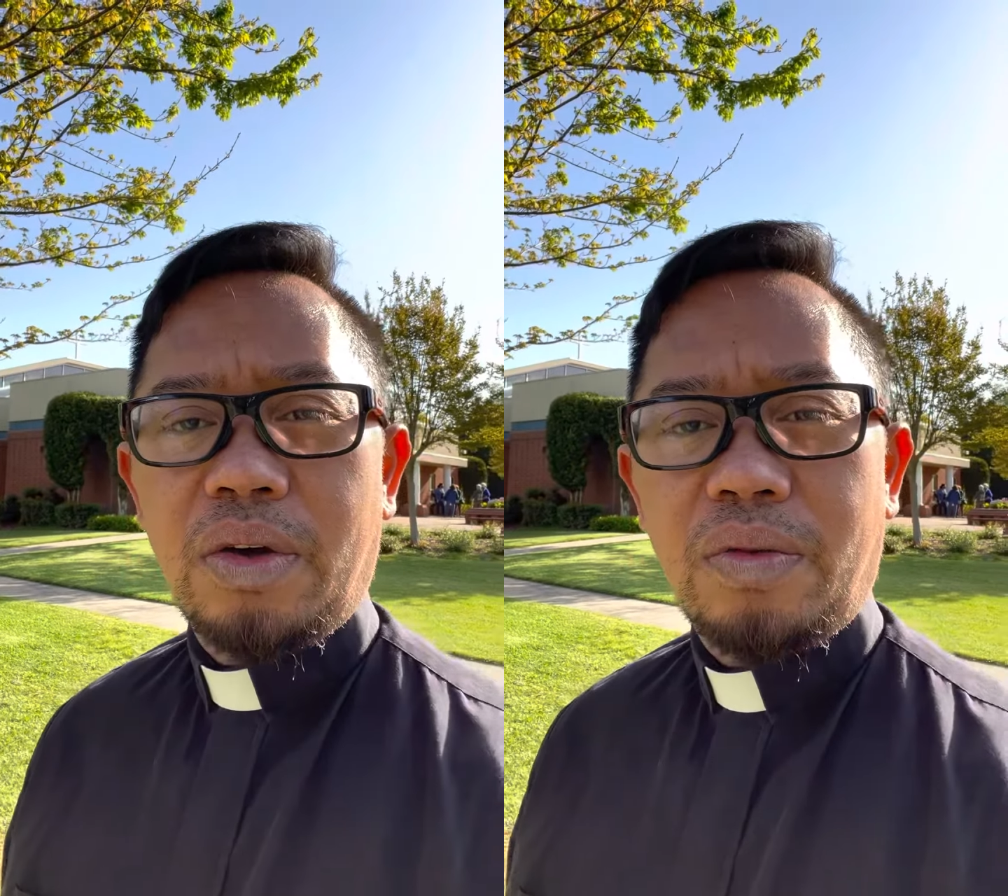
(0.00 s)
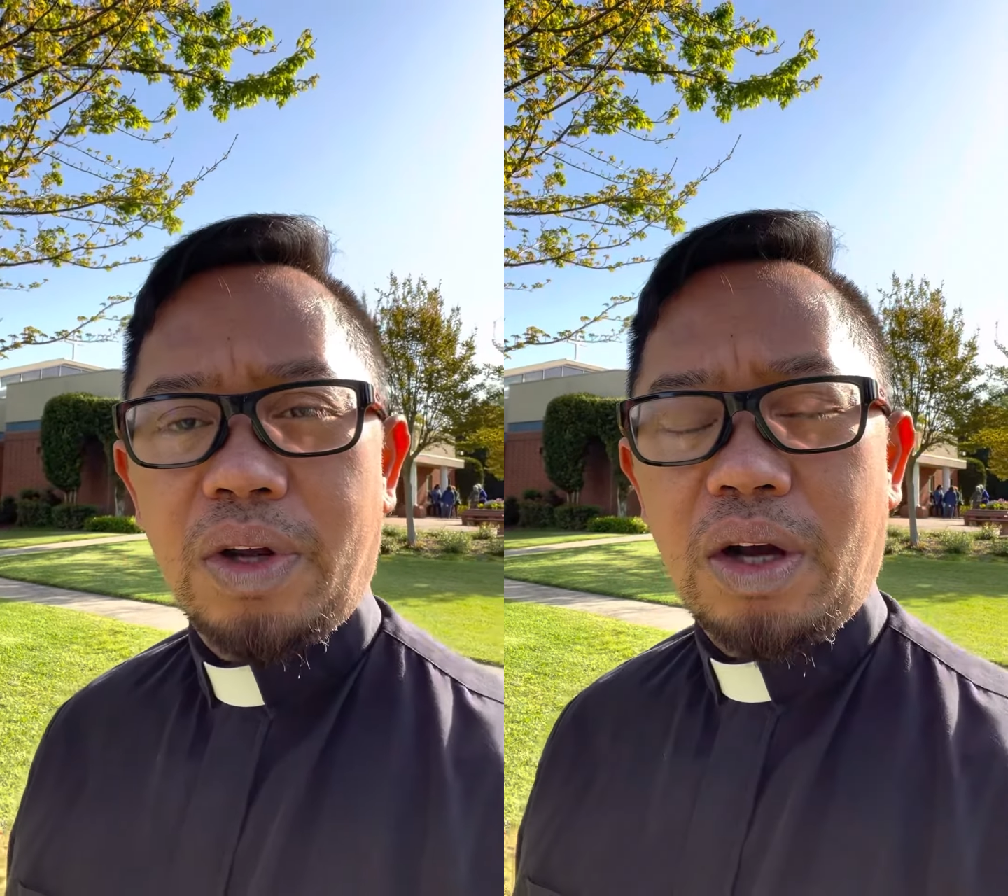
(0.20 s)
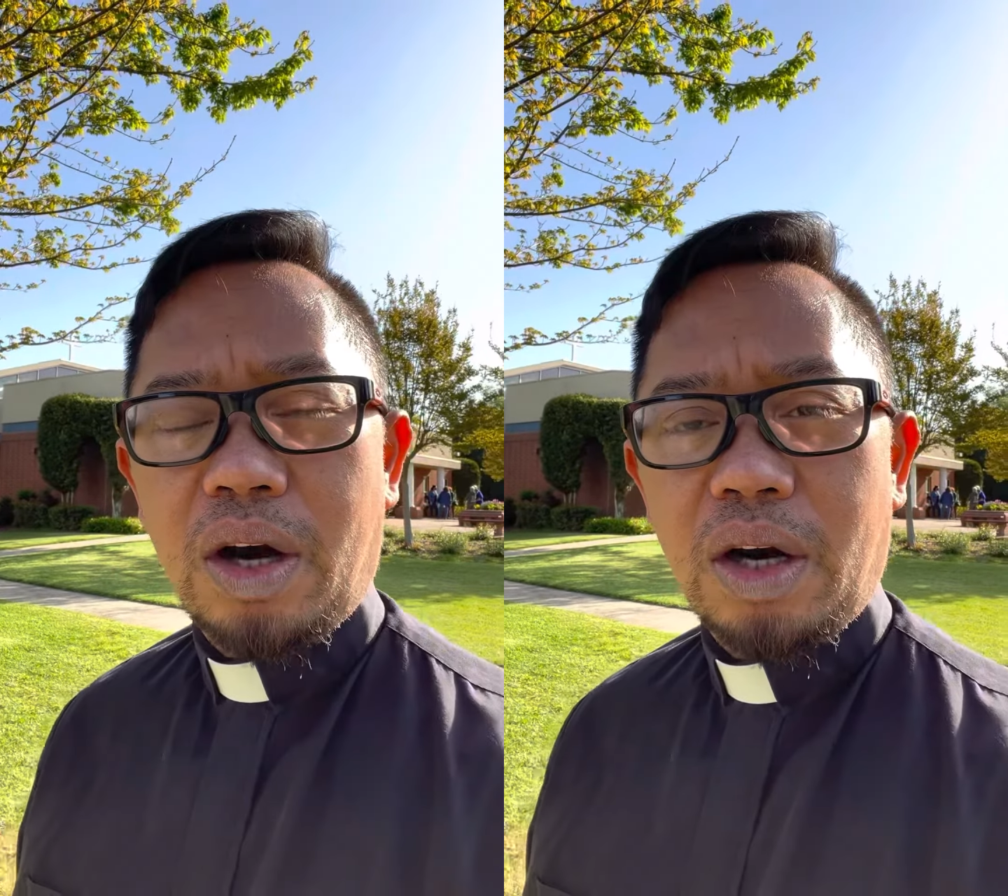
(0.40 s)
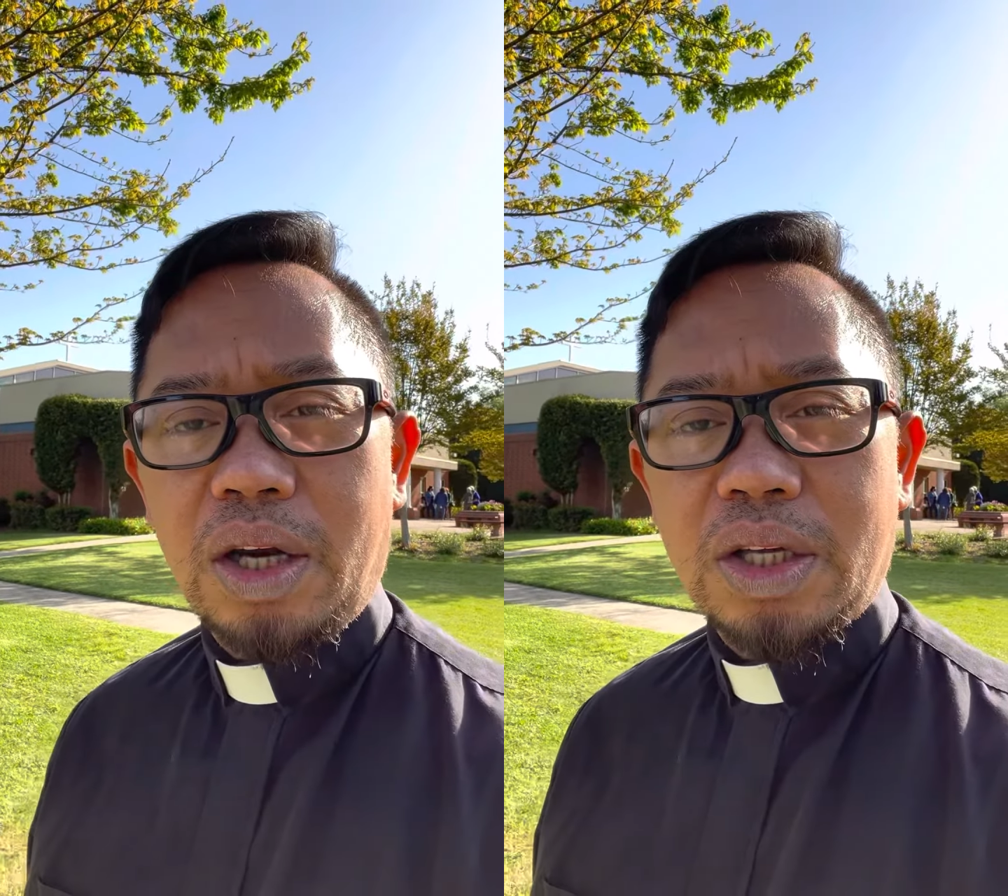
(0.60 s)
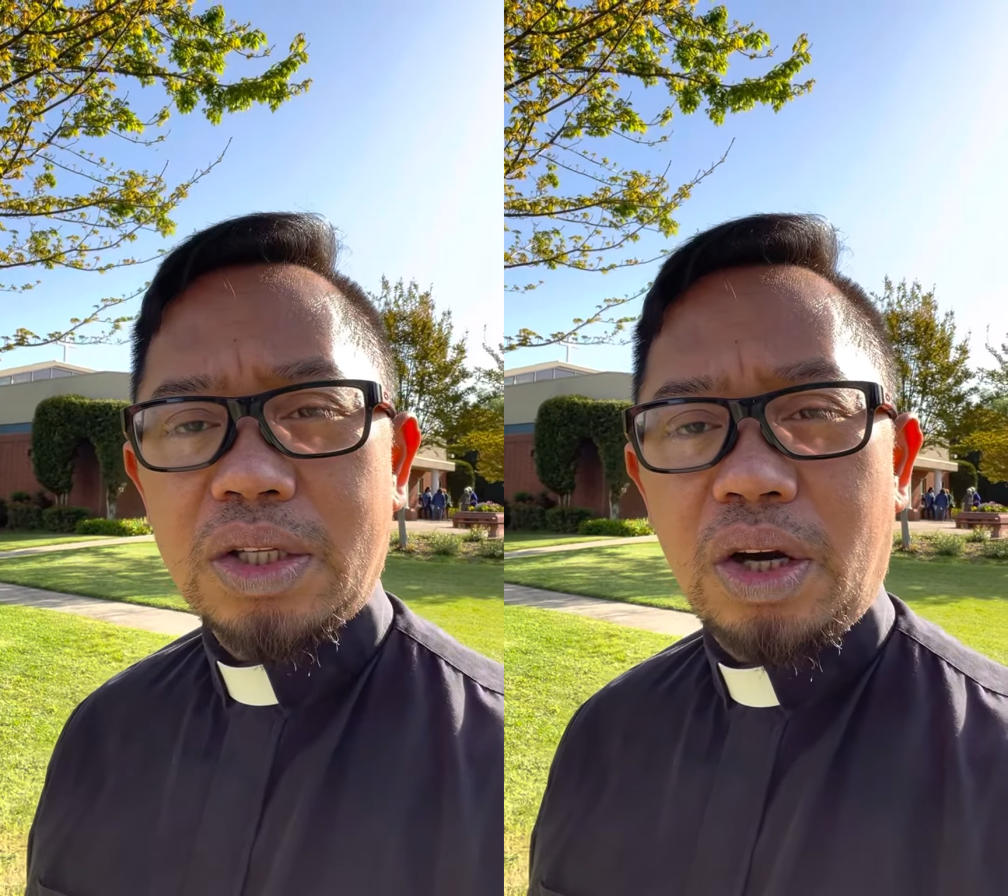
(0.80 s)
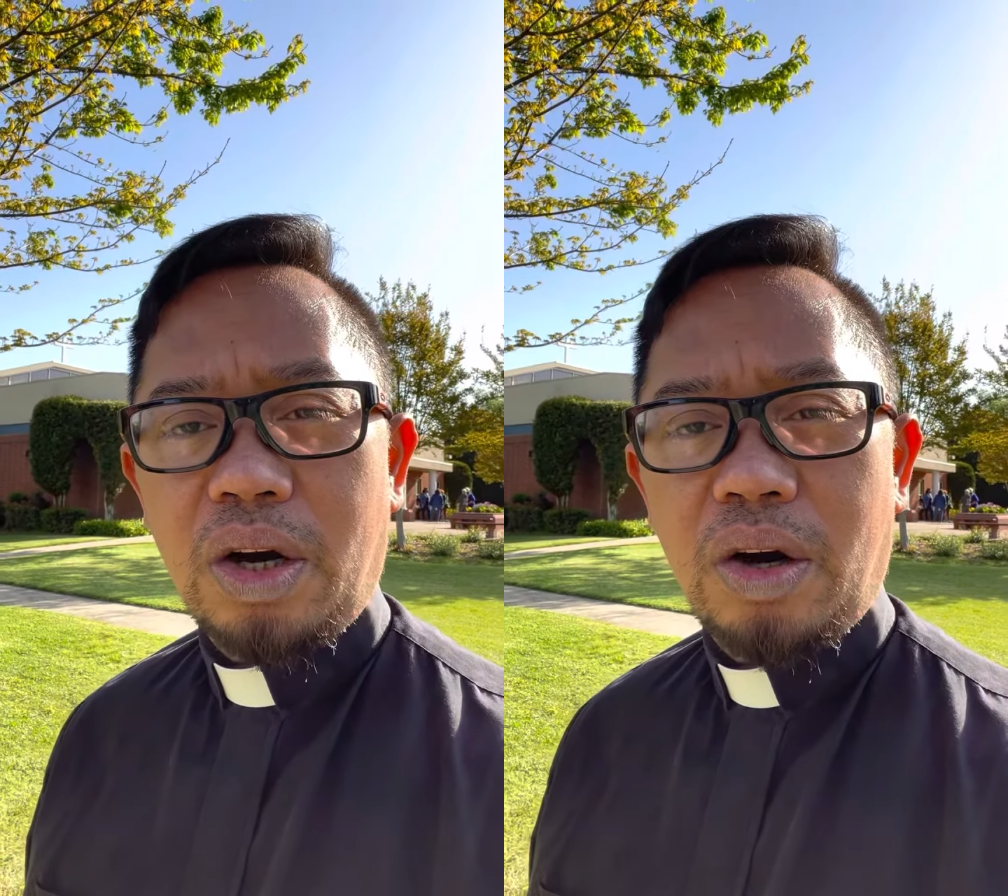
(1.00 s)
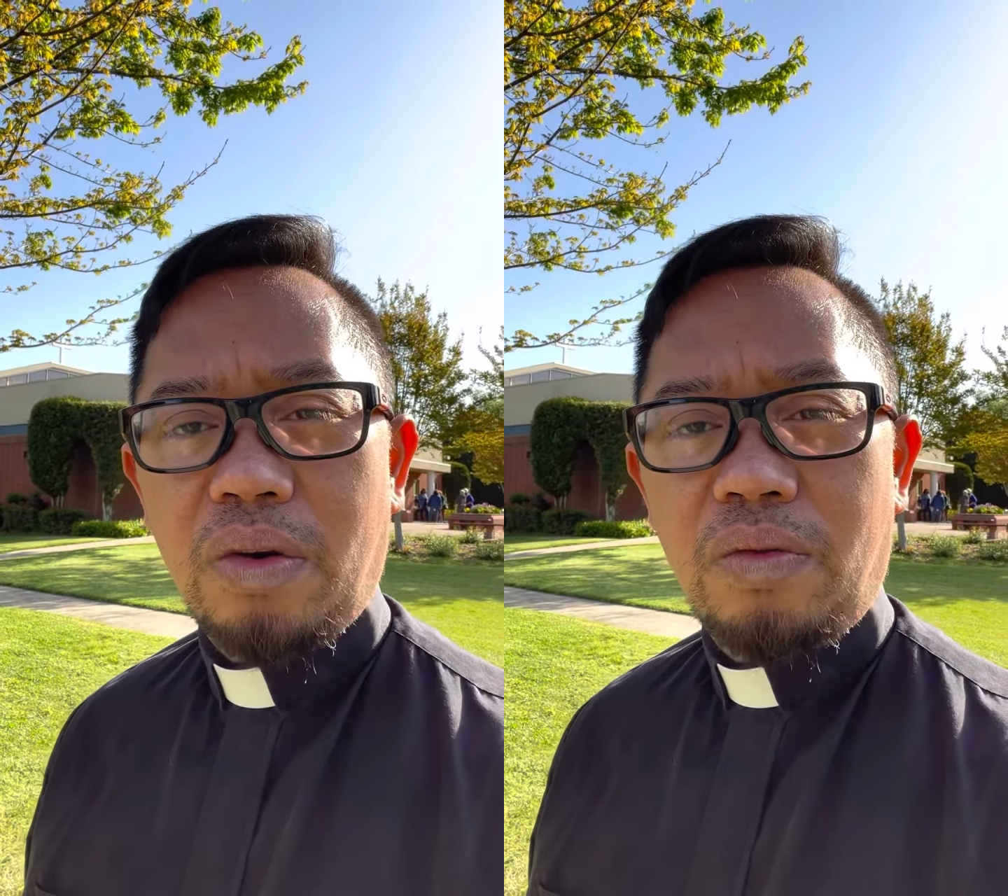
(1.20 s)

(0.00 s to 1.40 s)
regardless of